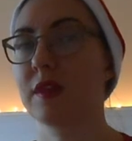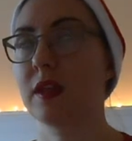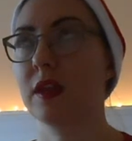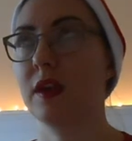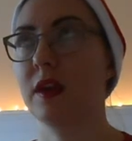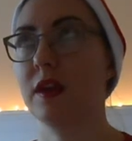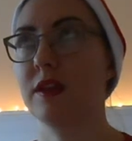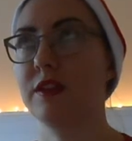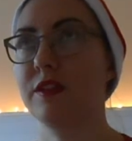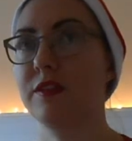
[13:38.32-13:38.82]

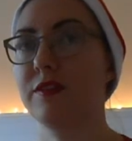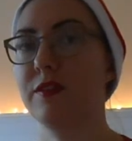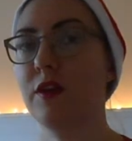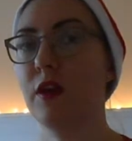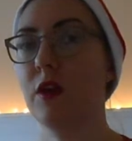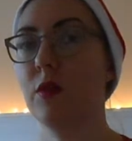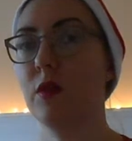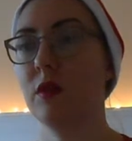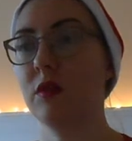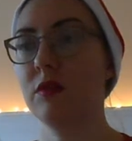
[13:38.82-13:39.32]
kind of
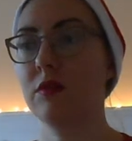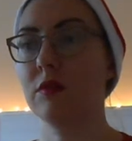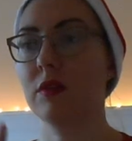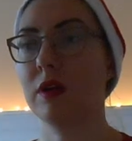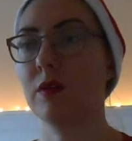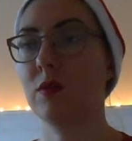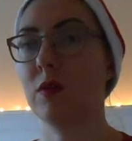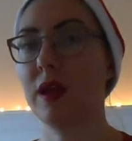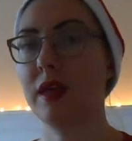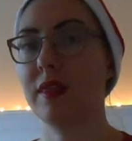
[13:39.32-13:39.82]
go, oh,
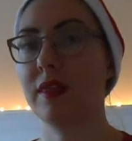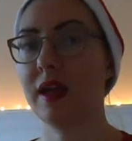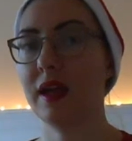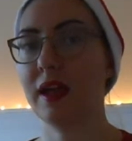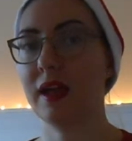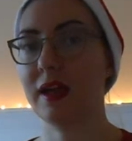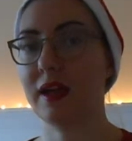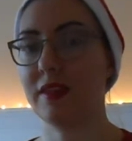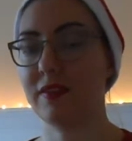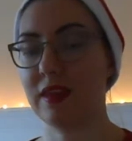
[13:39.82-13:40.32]
I'll wear
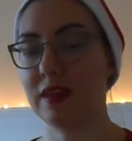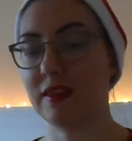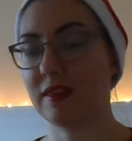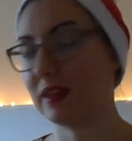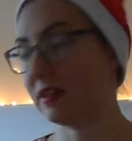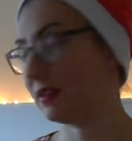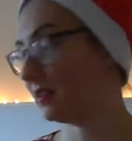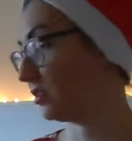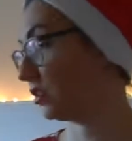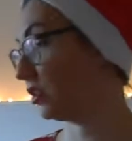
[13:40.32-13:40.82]
that, and then
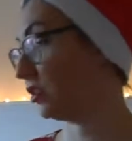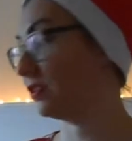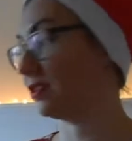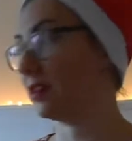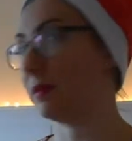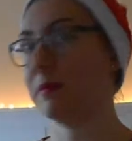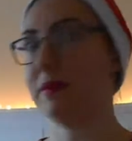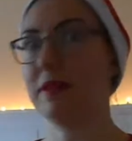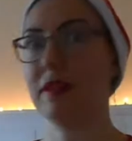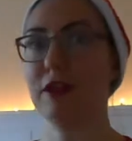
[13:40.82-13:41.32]
it turns
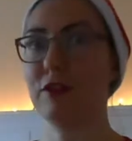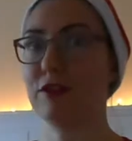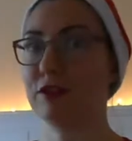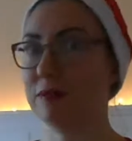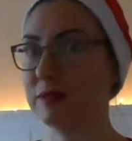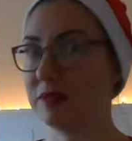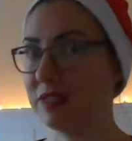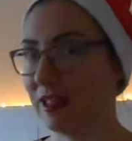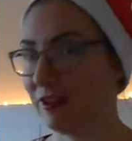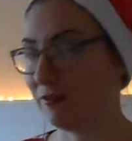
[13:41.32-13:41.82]
up in their
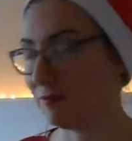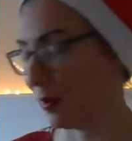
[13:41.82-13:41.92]
Christmas Eve